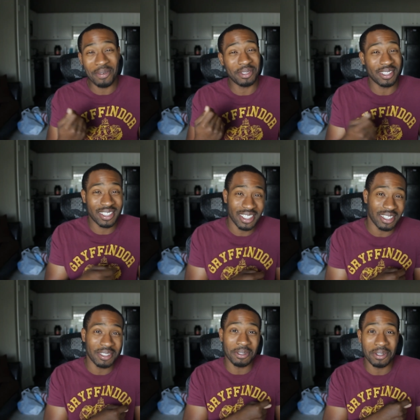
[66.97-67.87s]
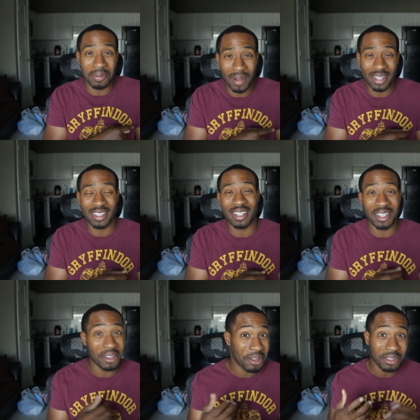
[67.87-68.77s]
I'm just chilling, doing my thing.
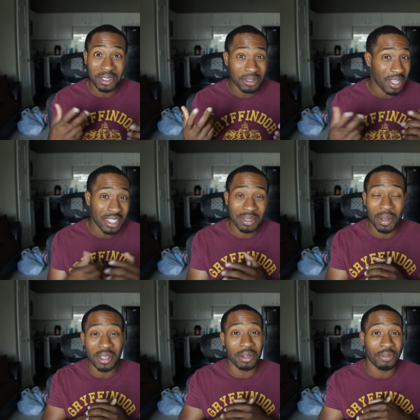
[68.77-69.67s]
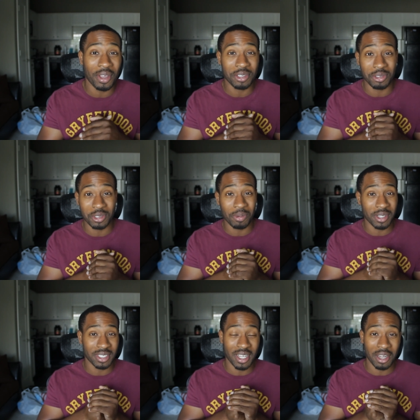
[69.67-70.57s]
You know, sometimes I might get a facial
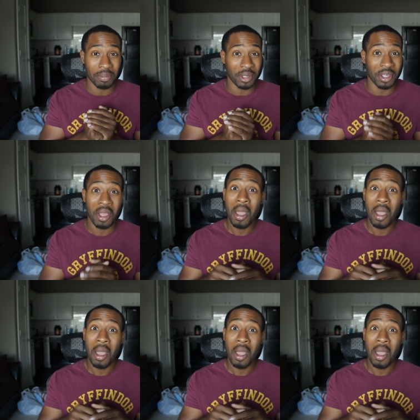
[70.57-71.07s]
expression out of me,